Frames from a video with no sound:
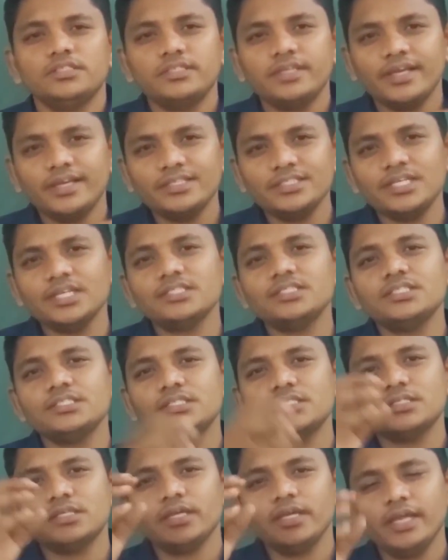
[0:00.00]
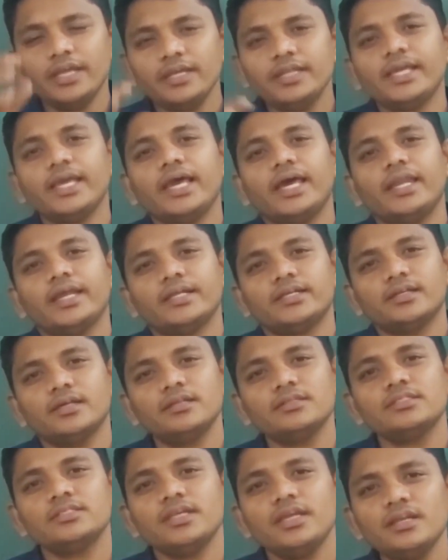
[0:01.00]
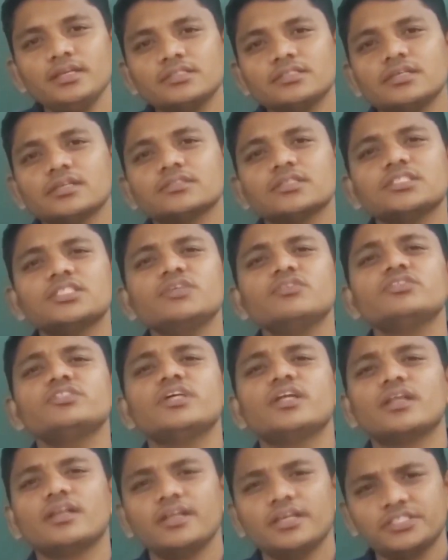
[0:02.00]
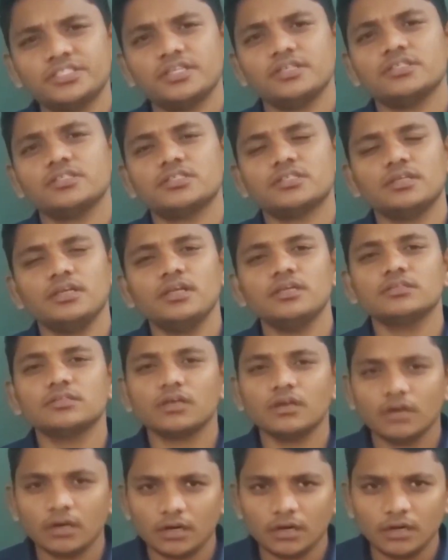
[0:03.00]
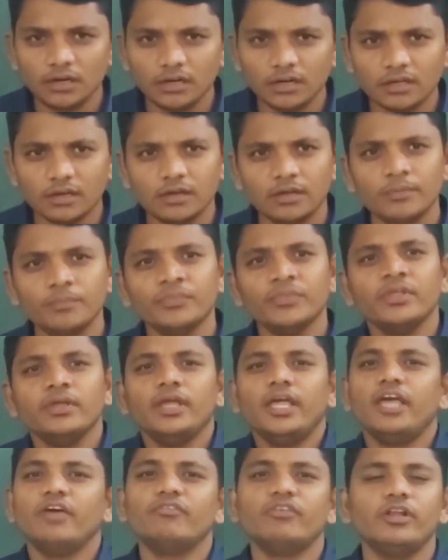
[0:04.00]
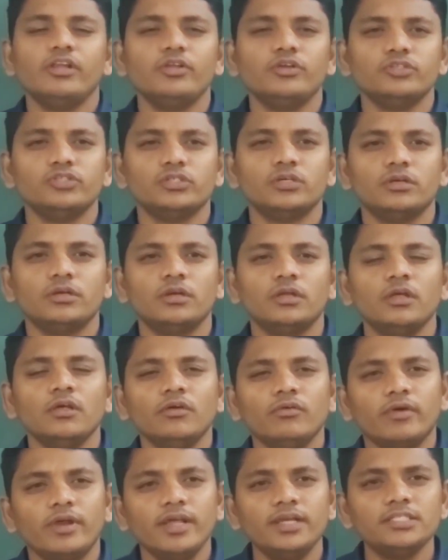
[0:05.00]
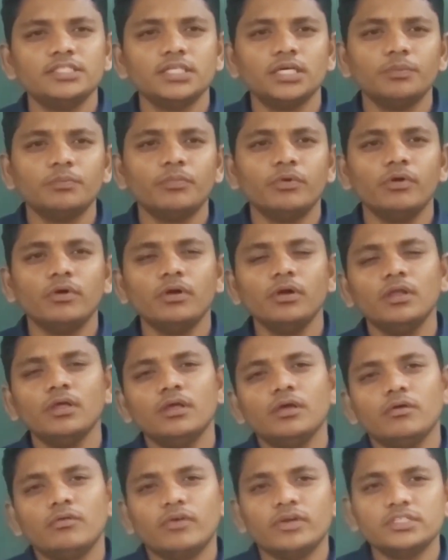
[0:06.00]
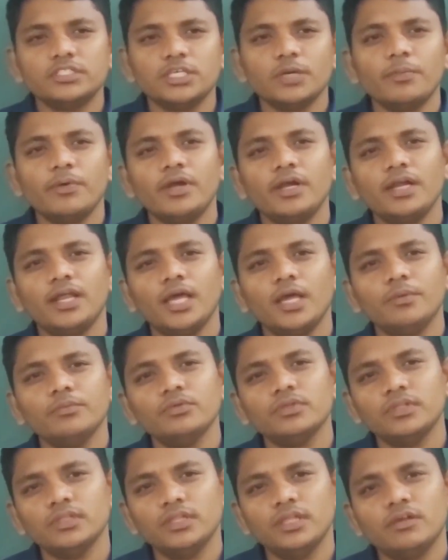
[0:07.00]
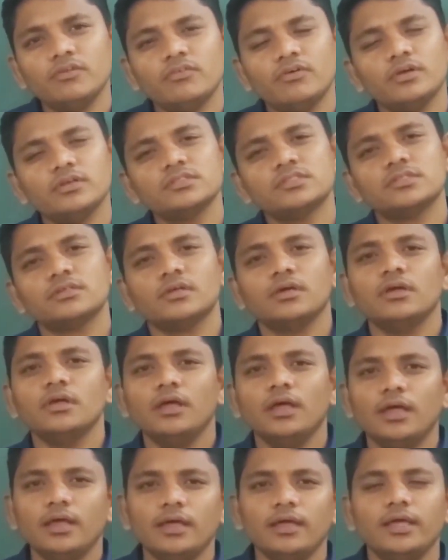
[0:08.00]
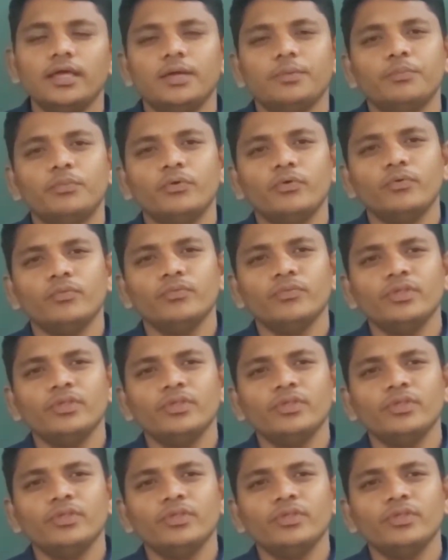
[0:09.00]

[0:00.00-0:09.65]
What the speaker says: changes in characters in successive generations is called evolution. For example, once upon a time there was a ape,